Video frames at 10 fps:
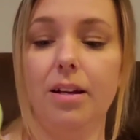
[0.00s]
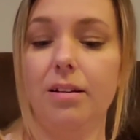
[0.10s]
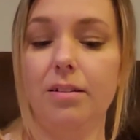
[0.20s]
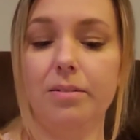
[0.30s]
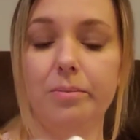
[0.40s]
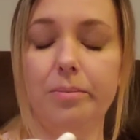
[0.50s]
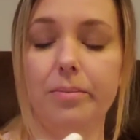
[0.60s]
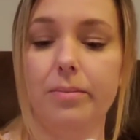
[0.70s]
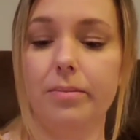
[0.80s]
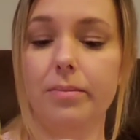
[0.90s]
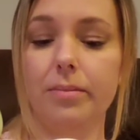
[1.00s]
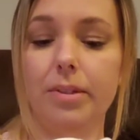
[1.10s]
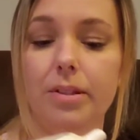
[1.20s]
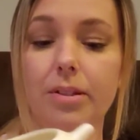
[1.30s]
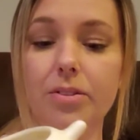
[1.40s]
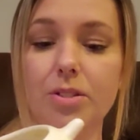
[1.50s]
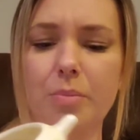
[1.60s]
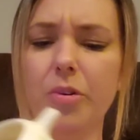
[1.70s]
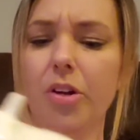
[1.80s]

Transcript: Um, there's some